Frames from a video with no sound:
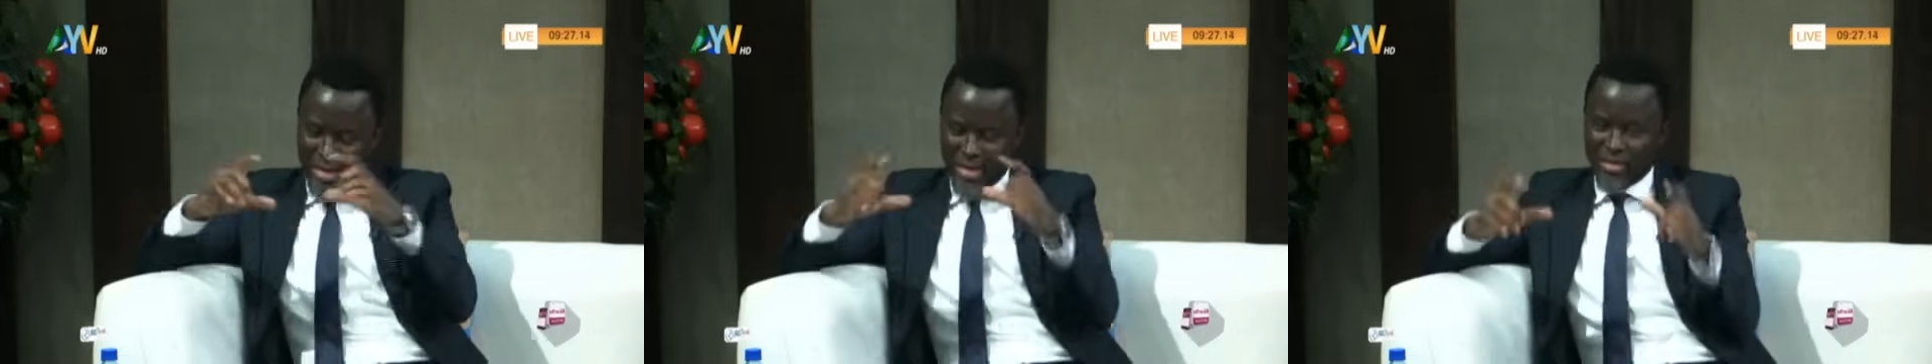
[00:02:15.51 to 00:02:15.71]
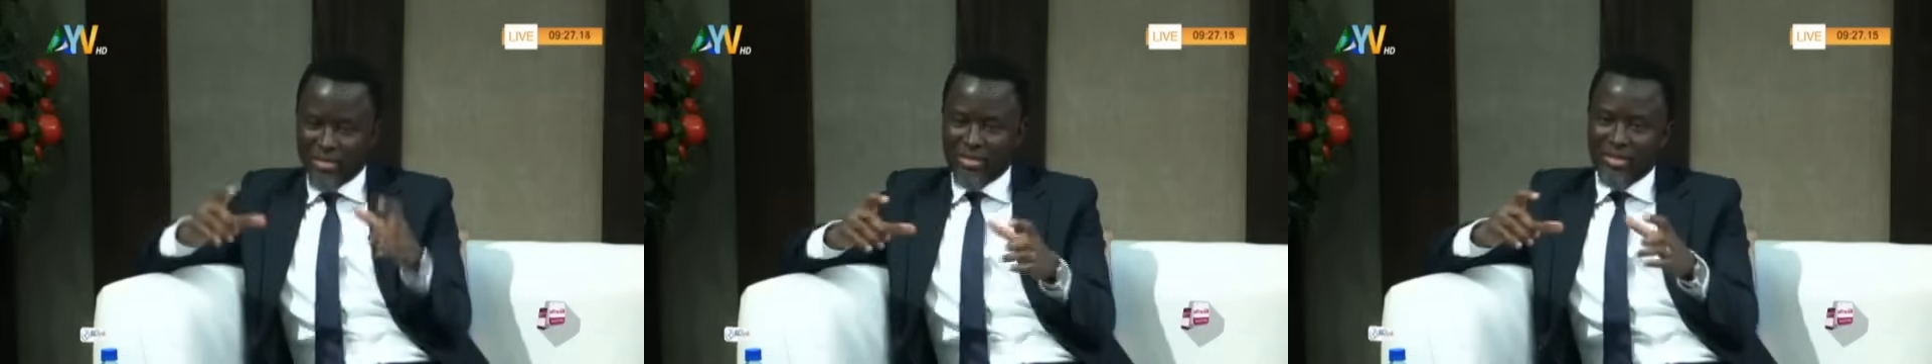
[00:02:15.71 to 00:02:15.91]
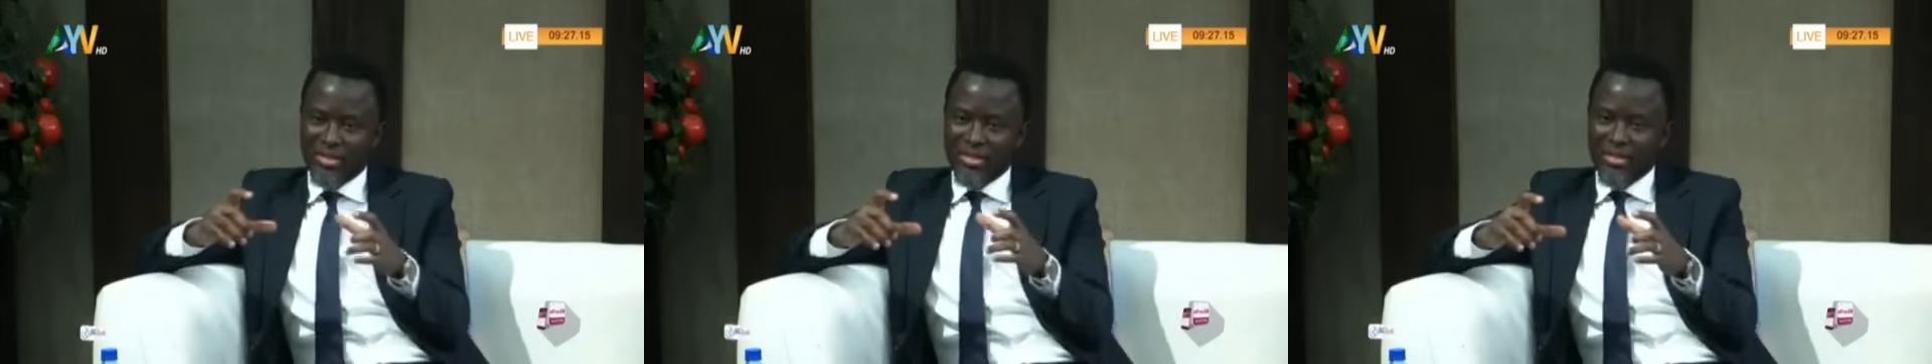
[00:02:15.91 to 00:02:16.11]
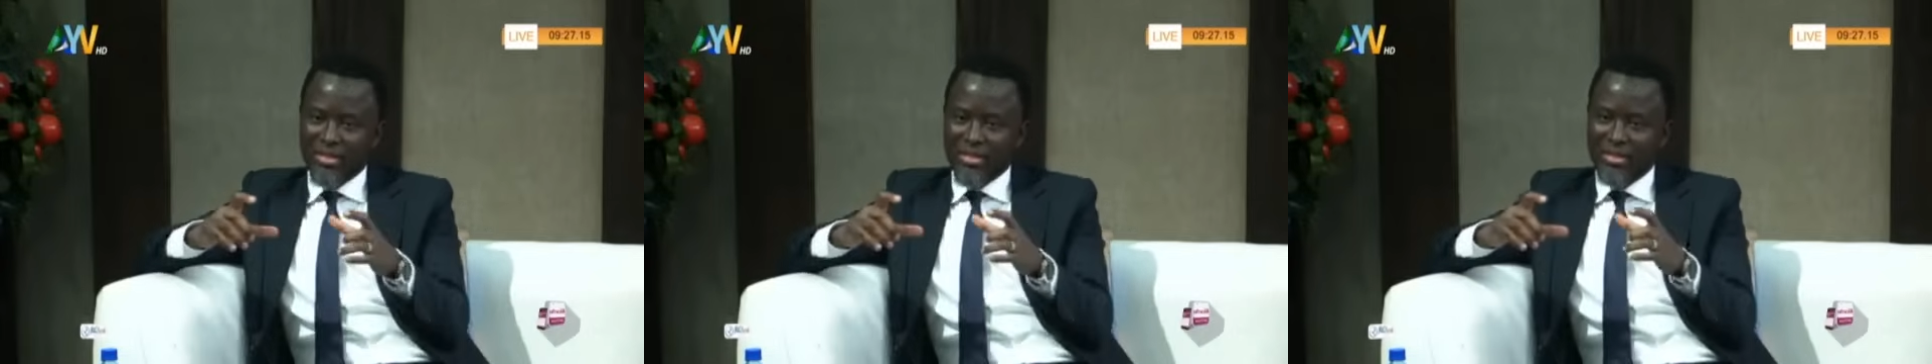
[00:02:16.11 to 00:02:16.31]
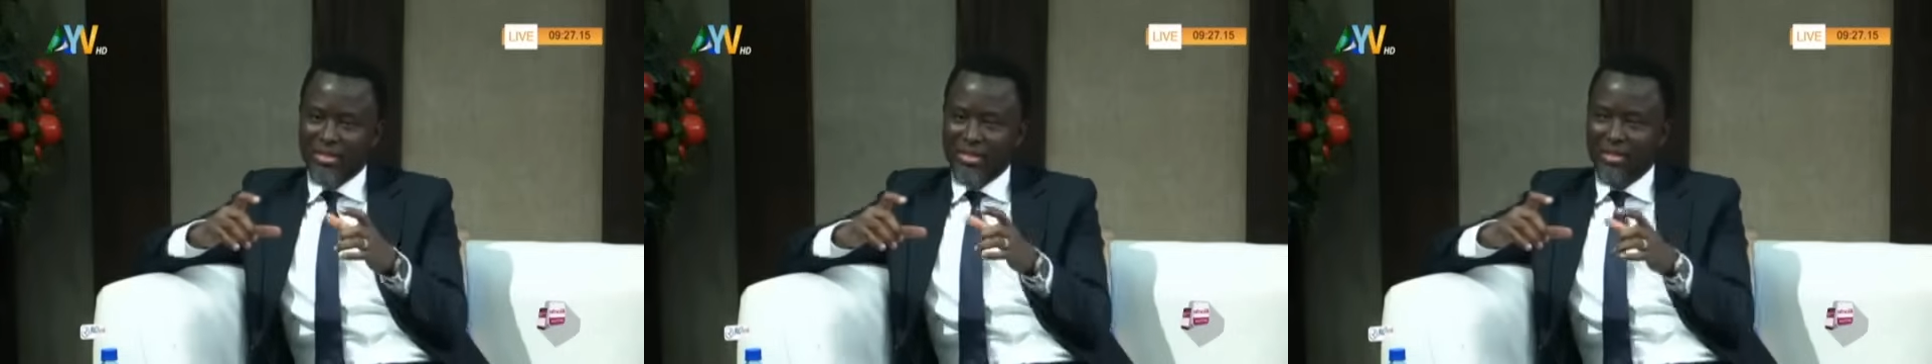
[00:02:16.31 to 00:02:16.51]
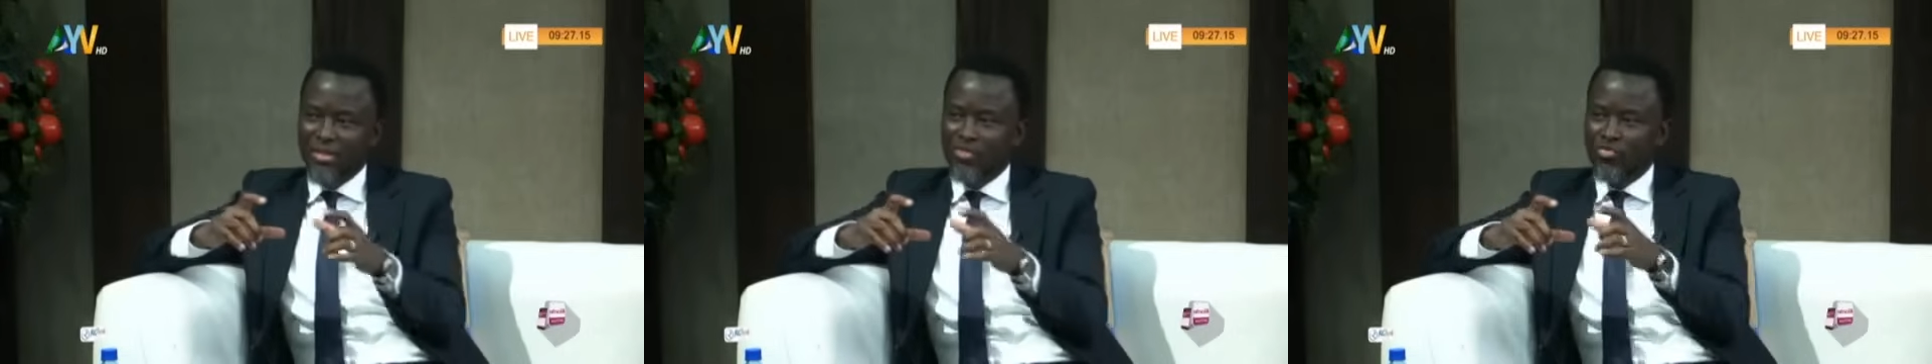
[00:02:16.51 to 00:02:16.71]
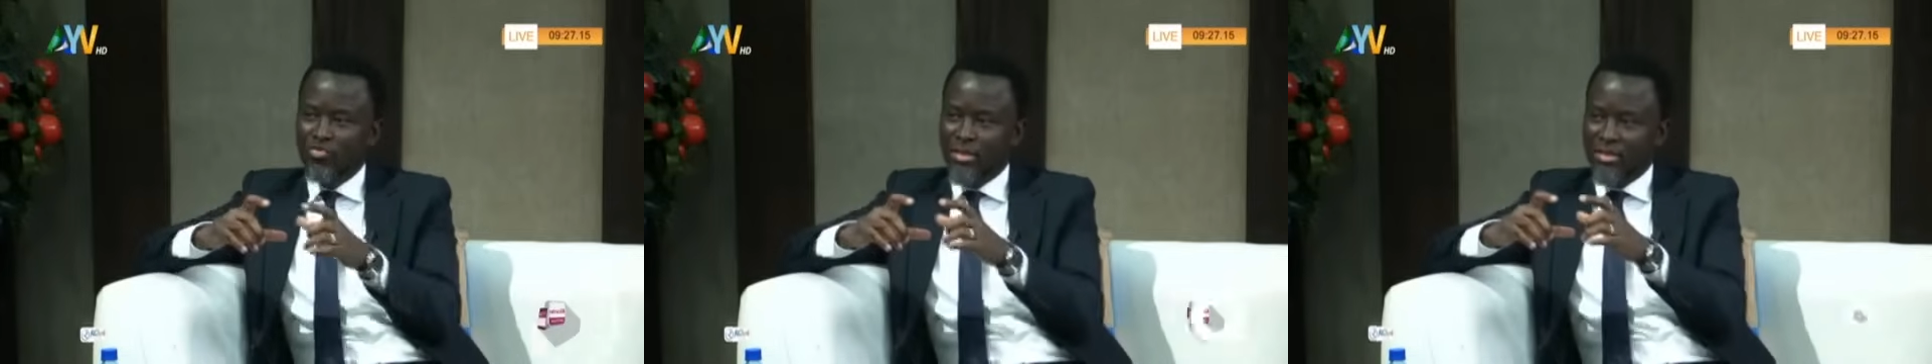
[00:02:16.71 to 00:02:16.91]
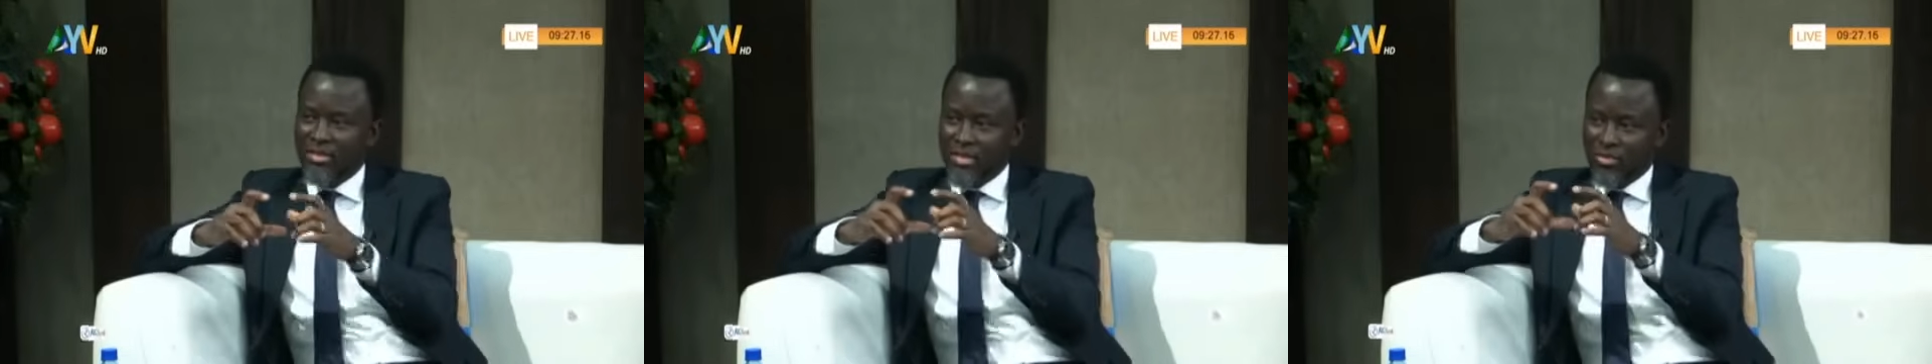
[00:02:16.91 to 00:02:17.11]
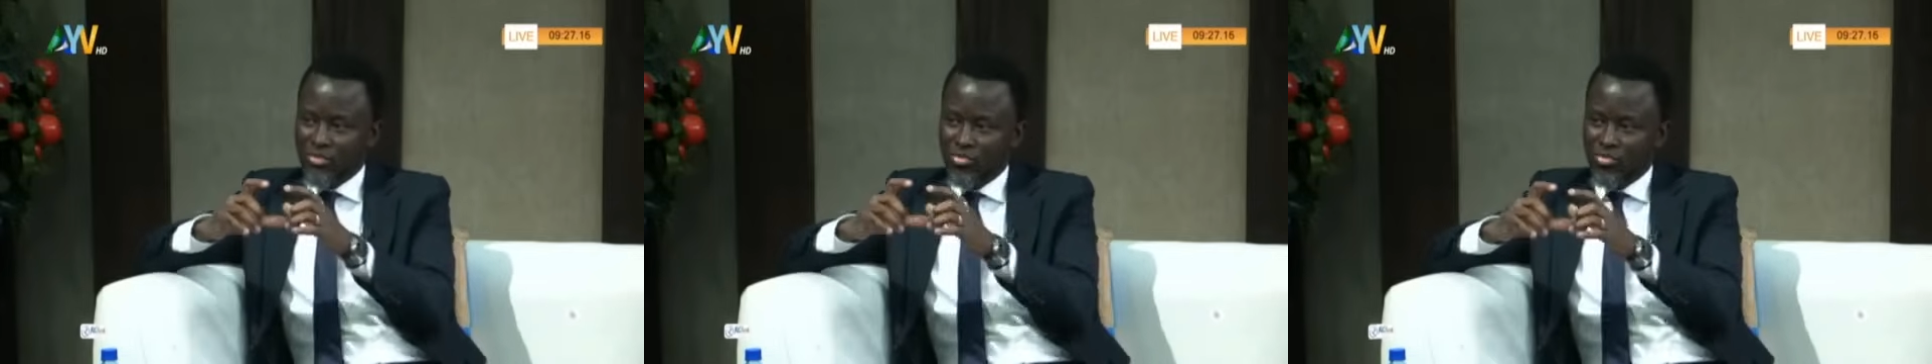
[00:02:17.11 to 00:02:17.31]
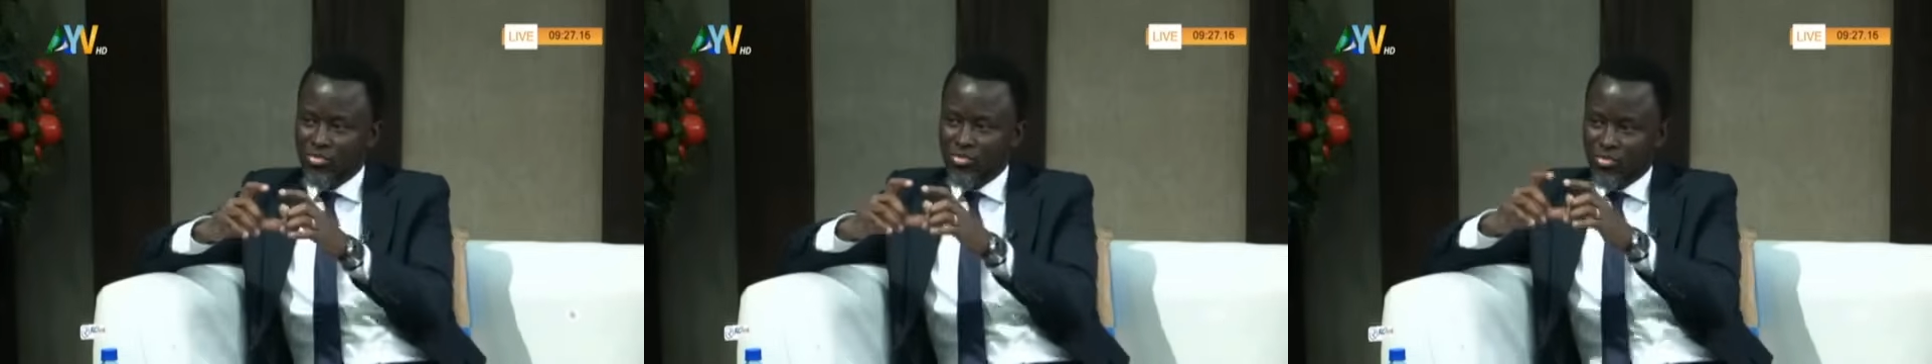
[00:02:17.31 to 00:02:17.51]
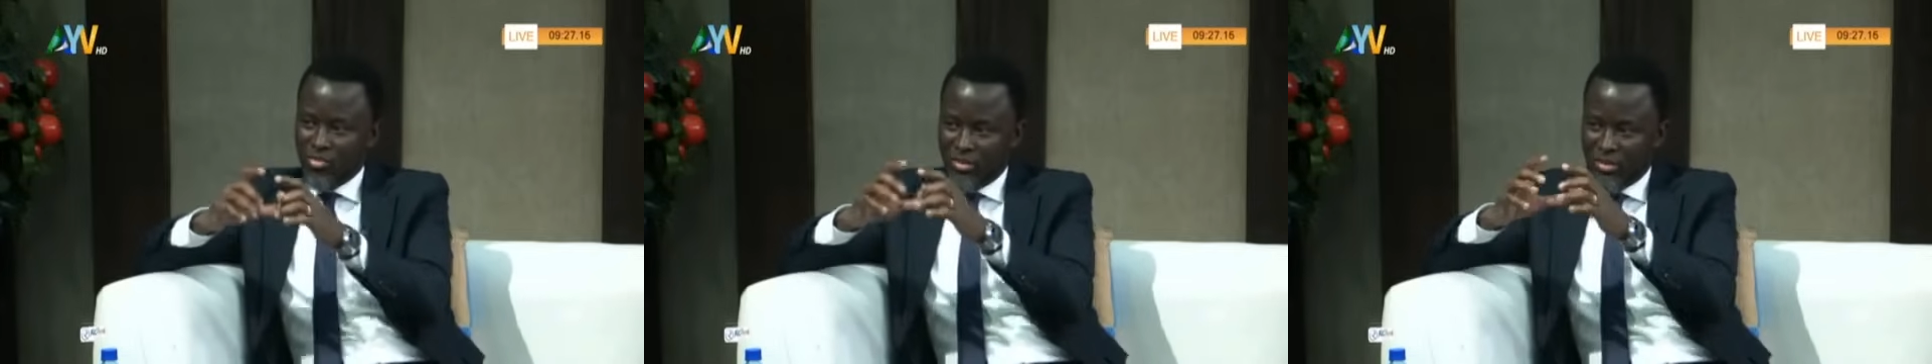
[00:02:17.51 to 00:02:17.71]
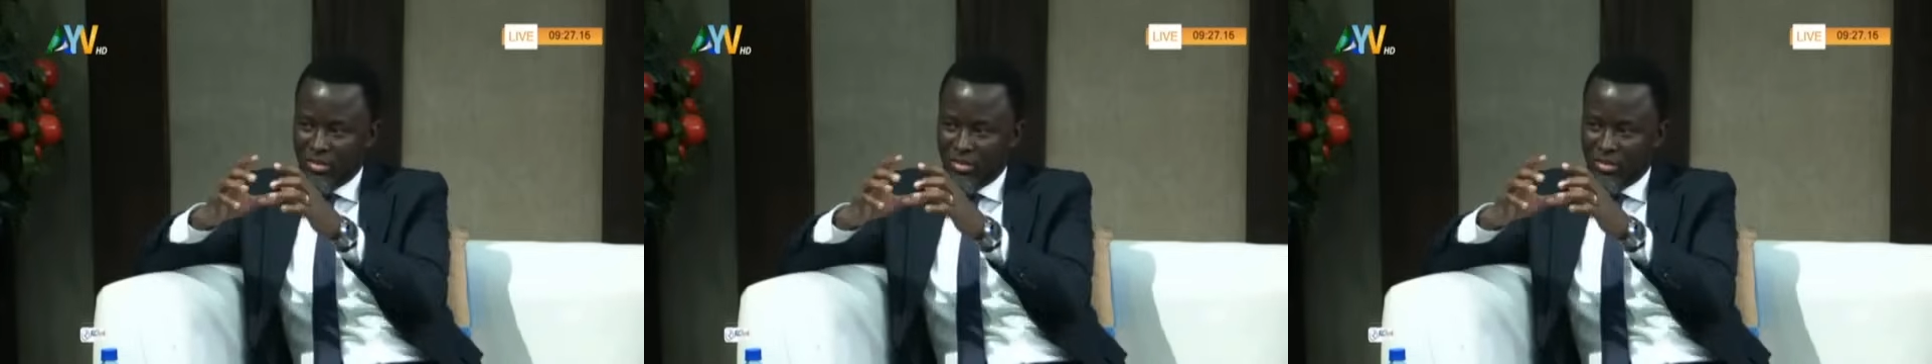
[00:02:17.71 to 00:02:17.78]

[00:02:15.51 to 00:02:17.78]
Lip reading: cast, then you'll be entitled to